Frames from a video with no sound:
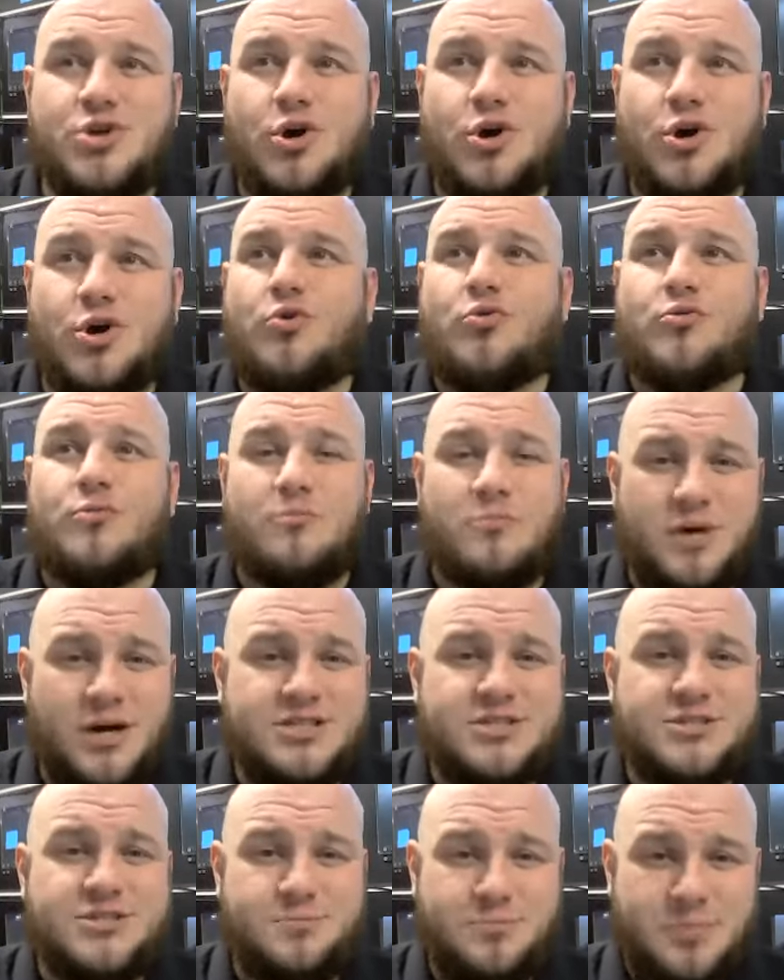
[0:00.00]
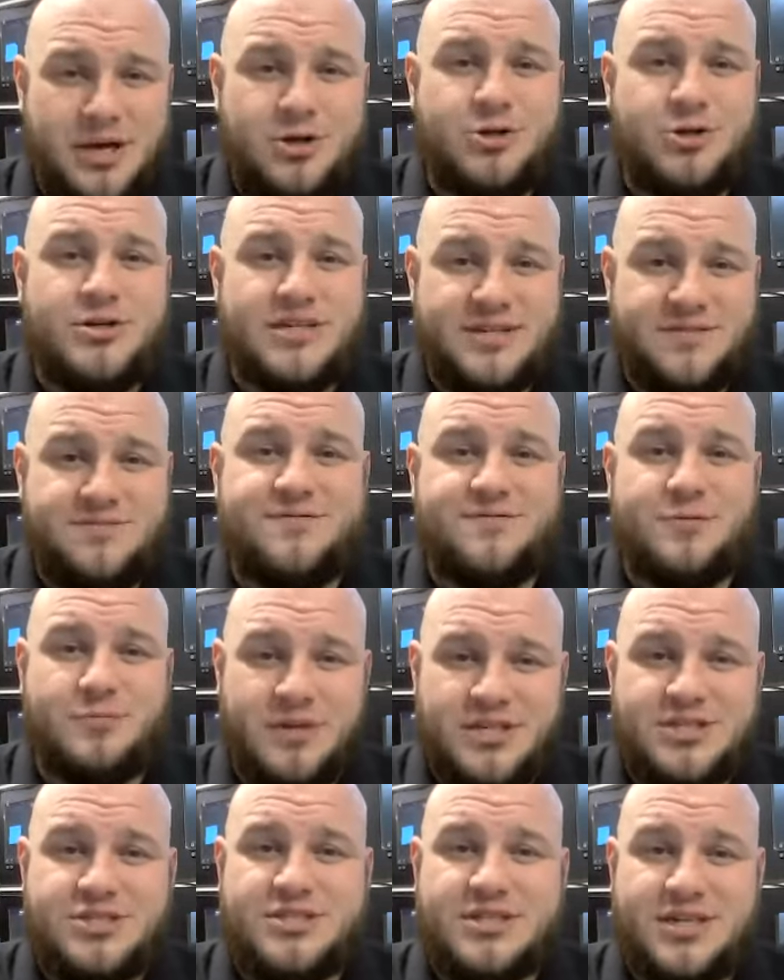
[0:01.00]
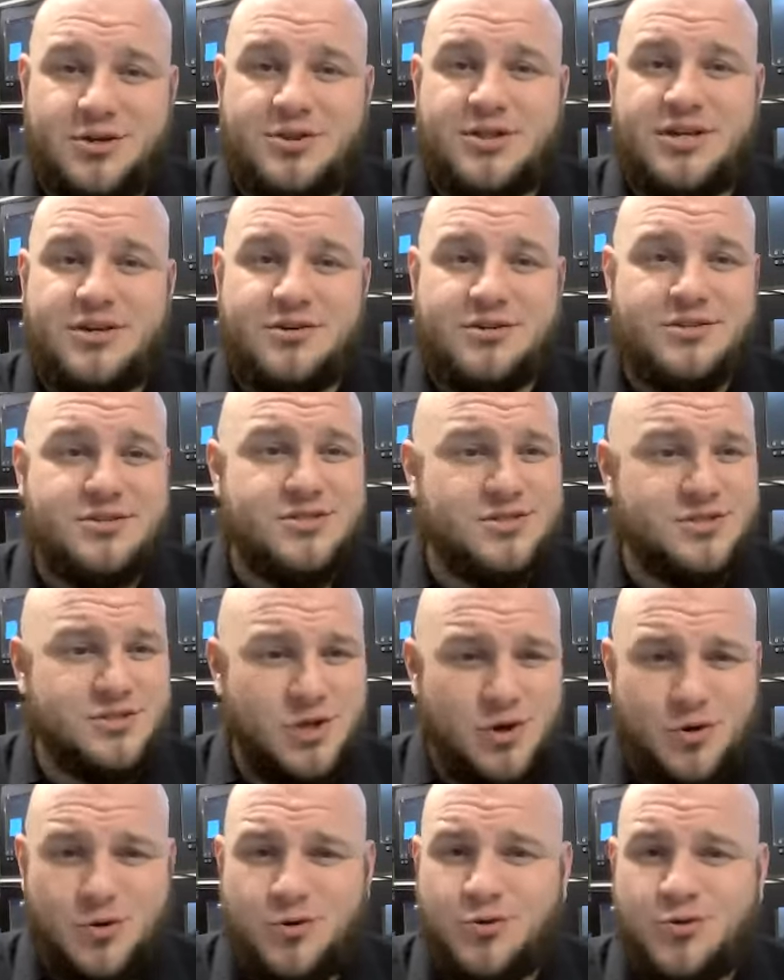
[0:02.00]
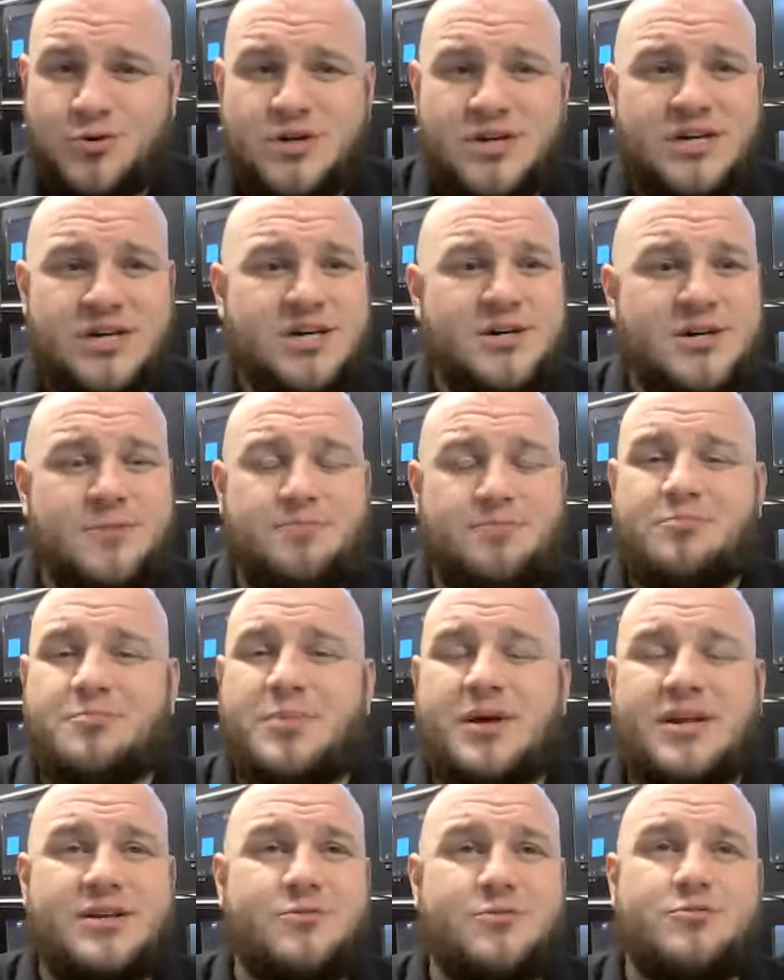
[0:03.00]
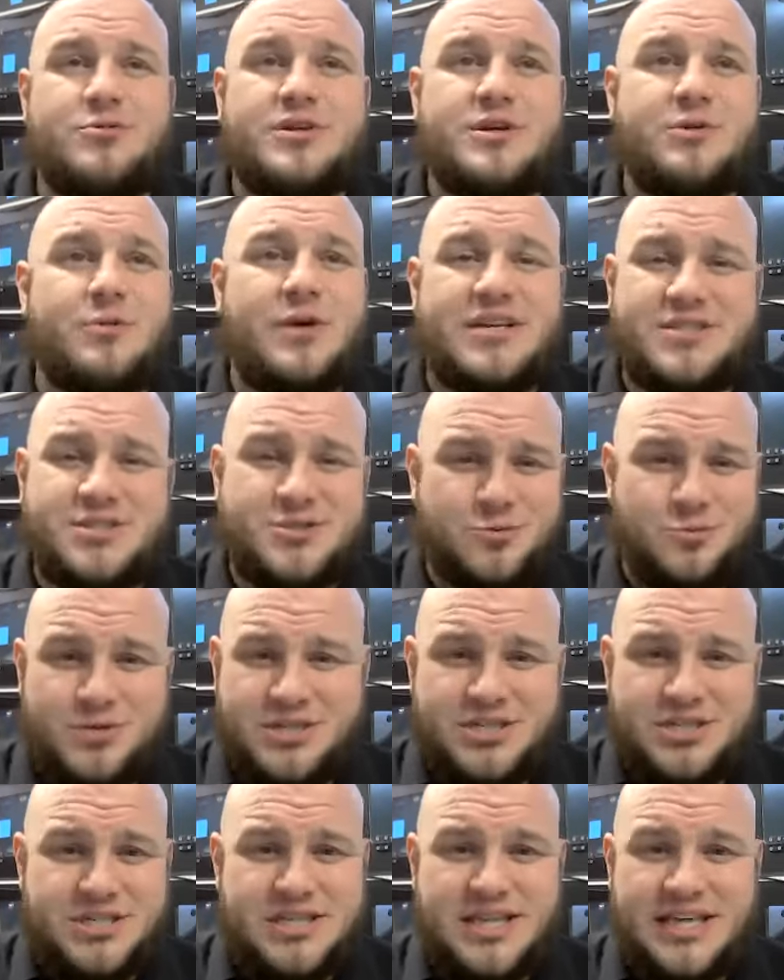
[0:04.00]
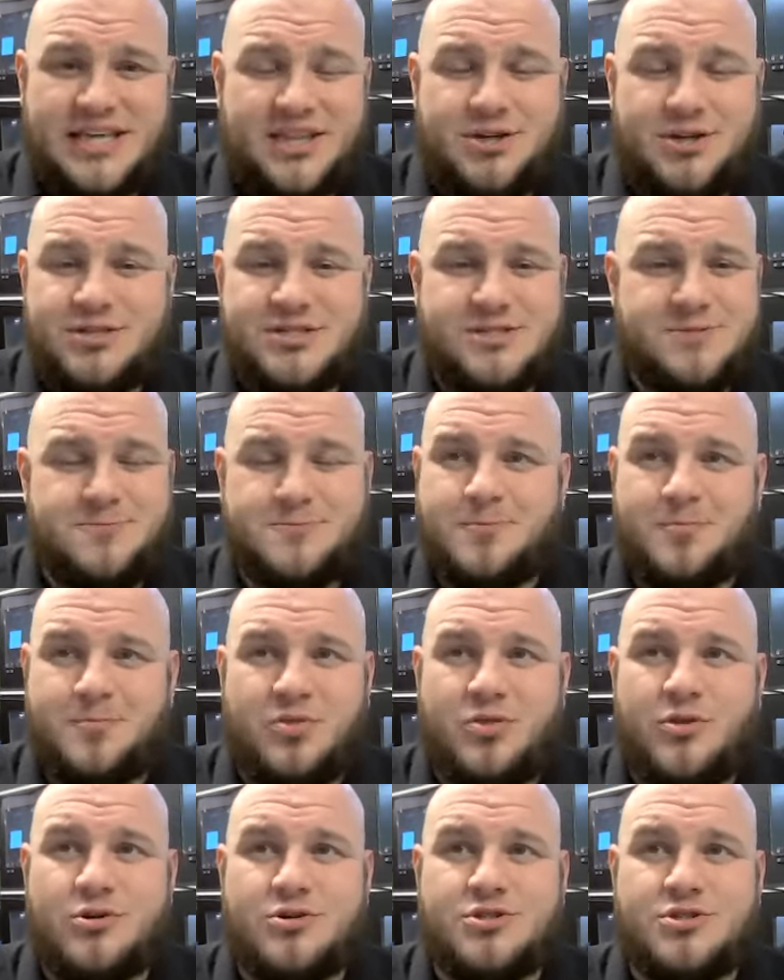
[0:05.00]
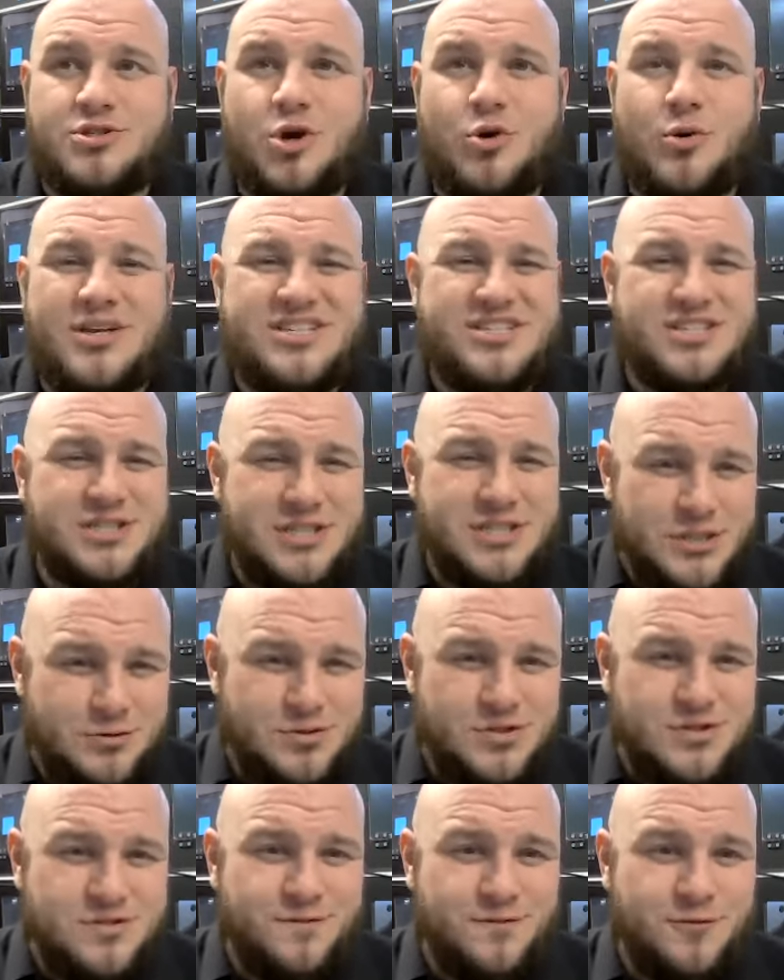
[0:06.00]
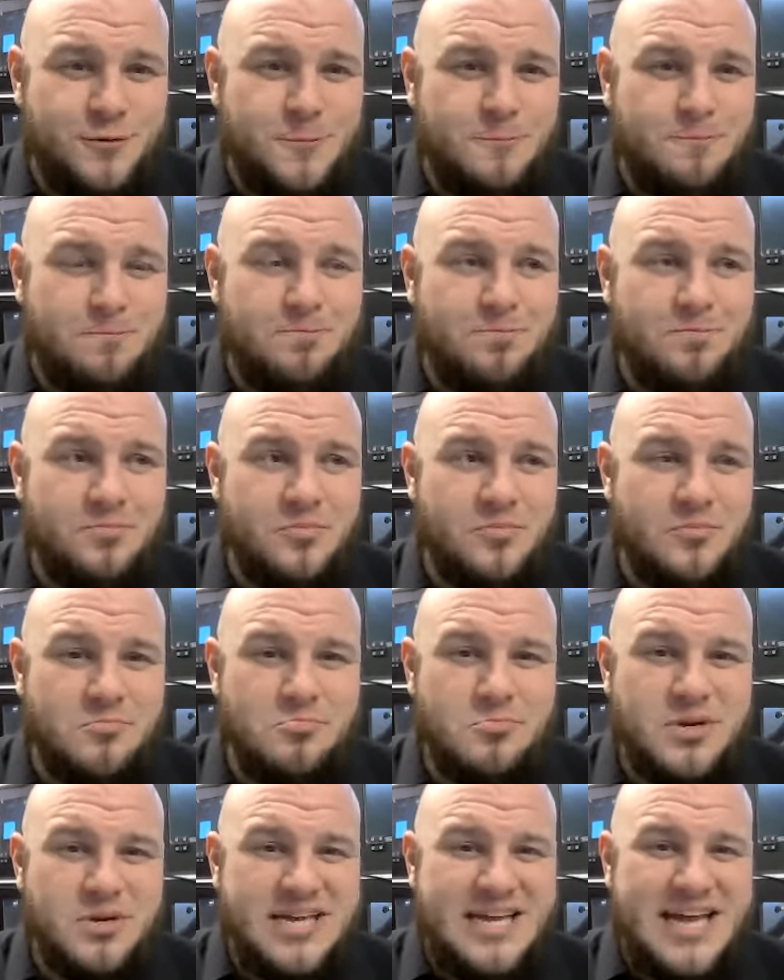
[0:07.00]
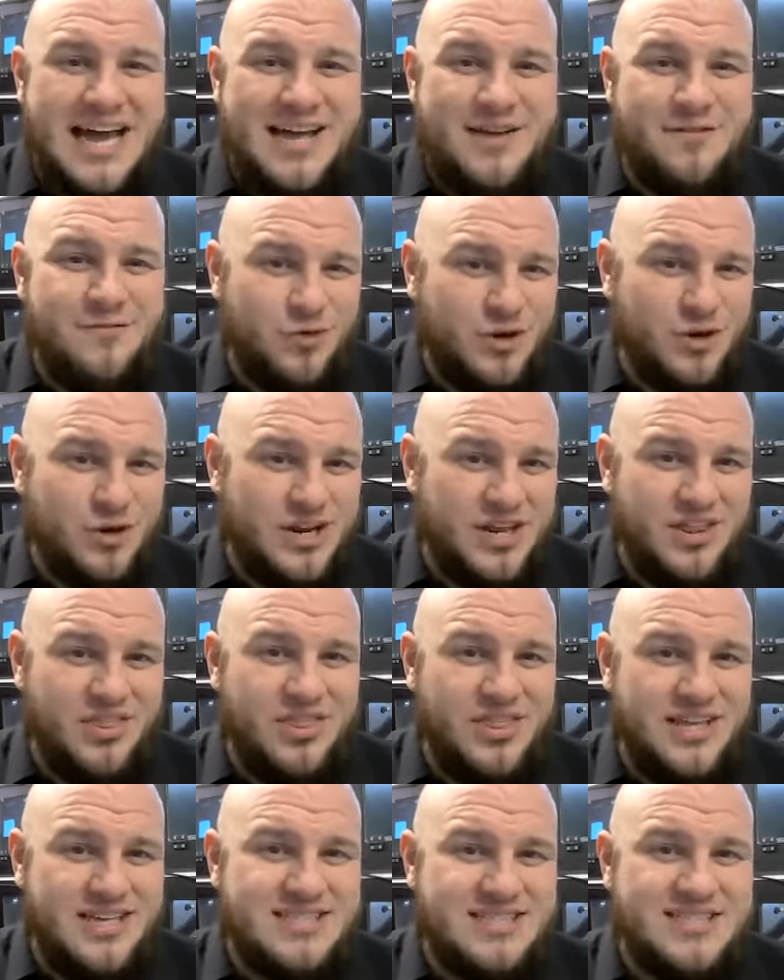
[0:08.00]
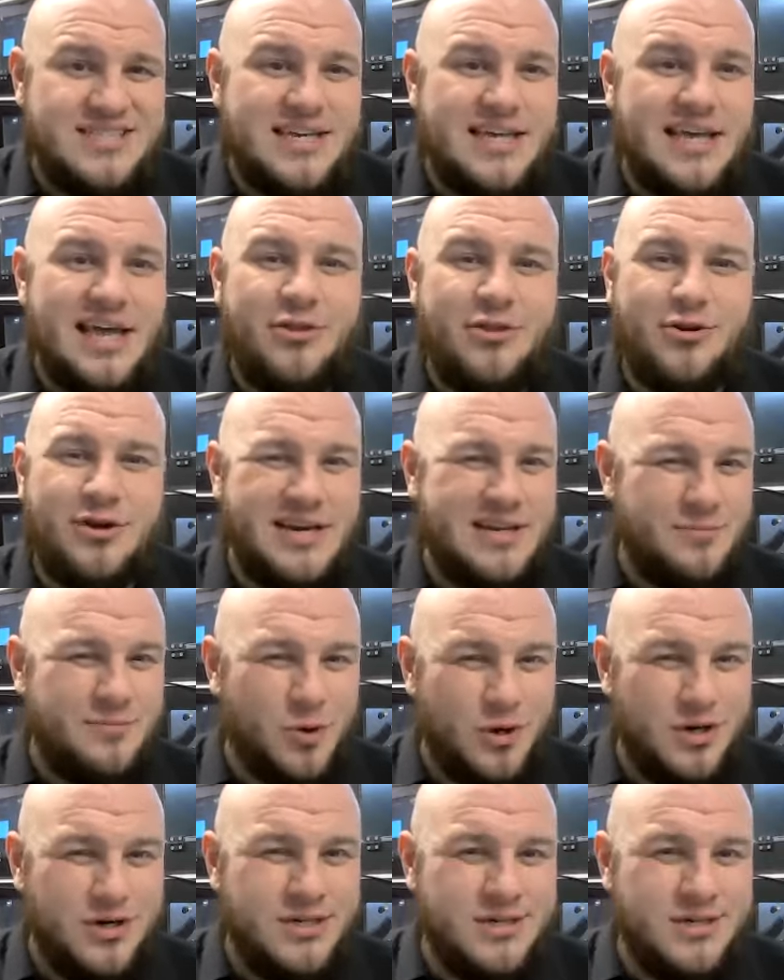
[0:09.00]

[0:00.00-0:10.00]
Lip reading: so much better information out there, and there's so many ways to reach it. Like there's no excuse for MacGyvering things together anymore.